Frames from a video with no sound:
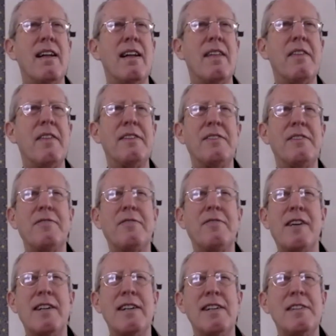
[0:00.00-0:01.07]
The
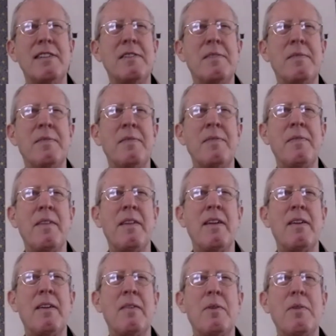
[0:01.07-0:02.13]
divine,
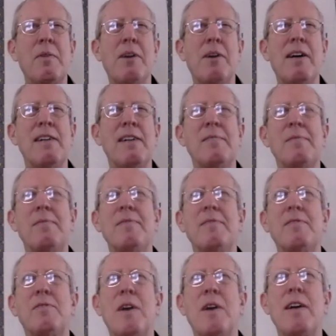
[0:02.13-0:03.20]
we might
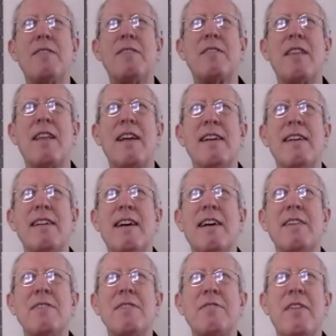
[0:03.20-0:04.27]
translate
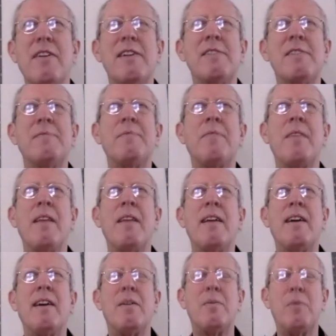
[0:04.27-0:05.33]
as the
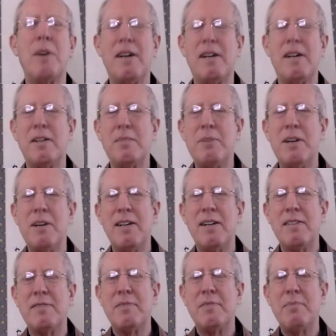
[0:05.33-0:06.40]
realm
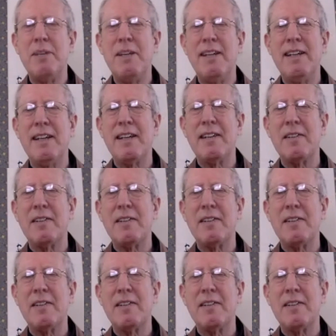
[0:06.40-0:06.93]
of meaning.